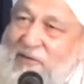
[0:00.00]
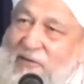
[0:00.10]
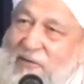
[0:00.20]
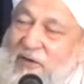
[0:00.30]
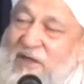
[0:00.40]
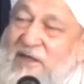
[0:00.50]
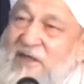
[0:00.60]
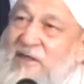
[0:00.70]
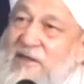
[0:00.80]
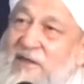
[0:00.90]
So this
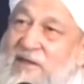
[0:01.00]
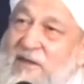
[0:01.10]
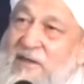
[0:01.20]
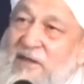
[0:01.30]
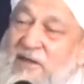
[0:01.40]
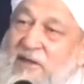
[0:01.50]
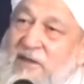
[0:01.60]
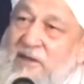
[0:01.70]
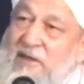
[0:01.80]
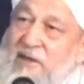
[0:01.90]
is the
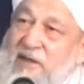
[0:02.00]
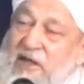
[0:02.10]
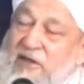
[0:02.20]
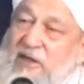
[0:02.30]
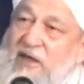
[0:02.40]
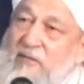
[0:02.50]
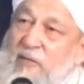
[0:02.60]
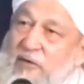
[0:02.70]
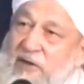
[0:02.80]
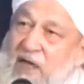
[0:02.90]
nature of
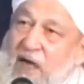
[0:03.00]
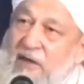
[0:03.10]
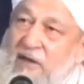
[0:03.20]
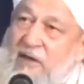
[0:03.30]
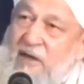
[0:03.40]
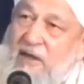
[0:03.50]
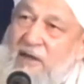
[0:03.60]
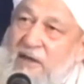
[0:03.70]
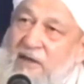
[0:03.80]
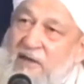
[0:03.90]
There
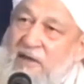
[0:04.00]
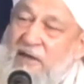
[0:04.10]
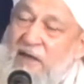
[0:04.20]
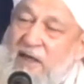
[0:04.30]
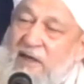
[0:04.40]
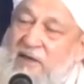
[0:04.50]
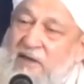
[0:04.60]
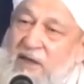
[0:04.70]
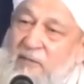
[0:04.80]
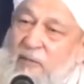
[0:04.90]
There is
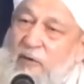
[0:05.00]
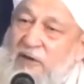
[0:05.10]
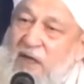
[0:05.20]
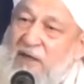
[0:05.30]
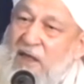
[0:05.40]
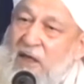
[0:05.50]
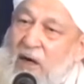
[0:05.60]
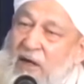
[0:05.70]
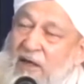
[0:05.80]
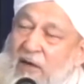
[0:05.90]
some mu'jizat are
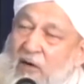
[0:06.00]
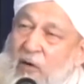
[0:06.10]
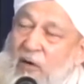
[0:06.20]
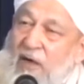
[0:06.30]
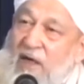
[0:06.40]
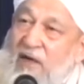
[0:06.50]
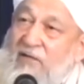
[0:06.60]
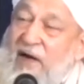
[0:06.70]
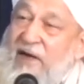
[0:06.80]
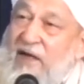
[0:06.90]
call, called
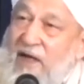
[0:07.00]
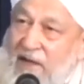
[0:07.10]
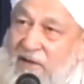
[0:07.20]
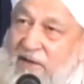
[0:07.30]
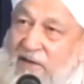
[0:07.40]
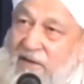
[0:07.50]
khawariq adat.